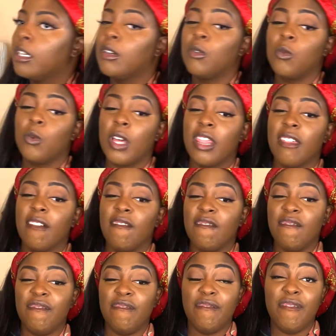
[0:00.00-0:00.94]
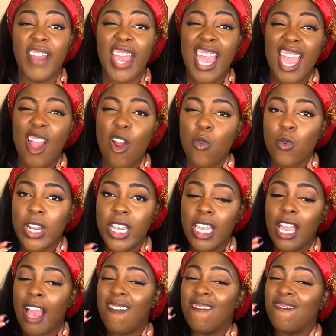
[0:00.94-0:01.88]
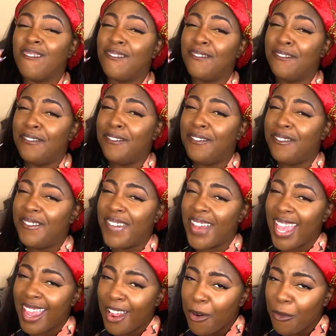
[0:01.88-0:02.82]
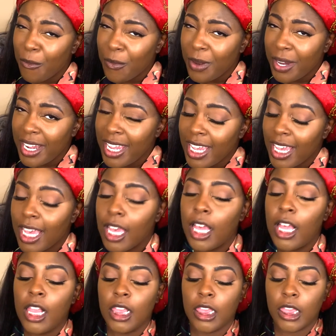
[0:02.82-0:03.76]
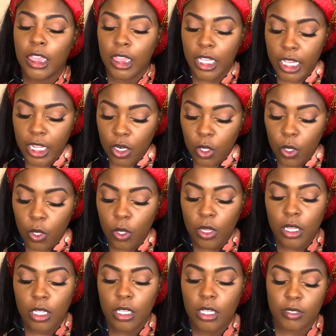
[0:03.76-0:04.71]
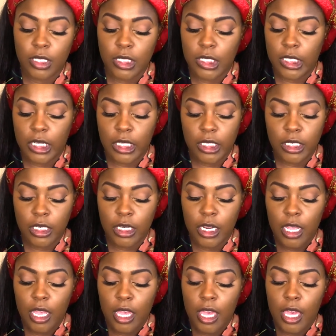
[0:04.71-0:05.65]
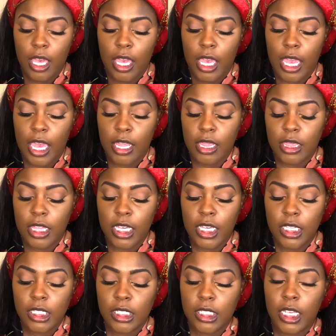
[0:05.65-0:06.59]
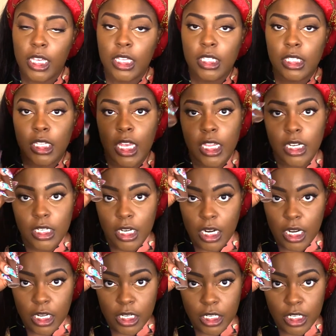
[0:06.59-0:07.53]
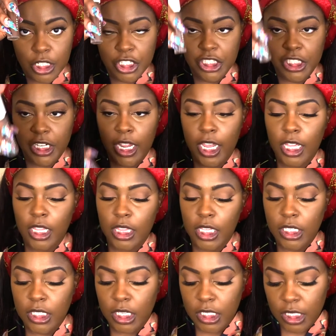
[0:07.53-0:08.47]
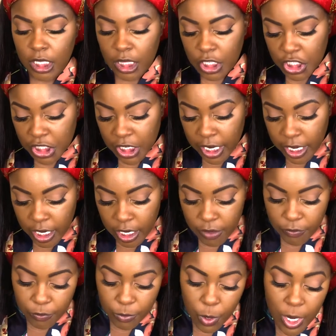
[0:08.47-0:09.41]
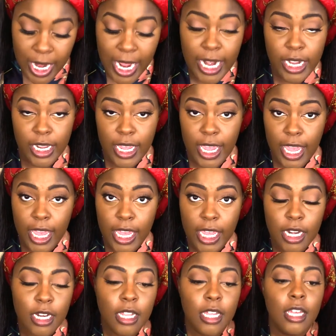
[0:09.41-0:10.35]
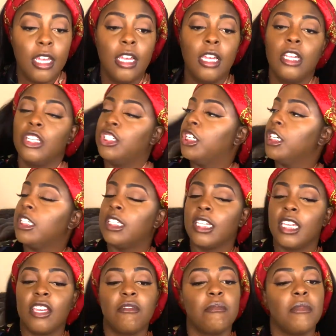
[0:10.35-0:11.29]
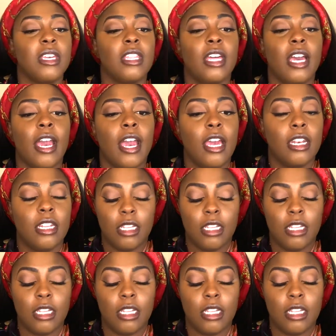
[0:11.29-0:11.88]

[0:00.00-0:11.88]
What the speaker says: with very, very little concealer. And this is a darker shade. This is in the shade 498, just to give me that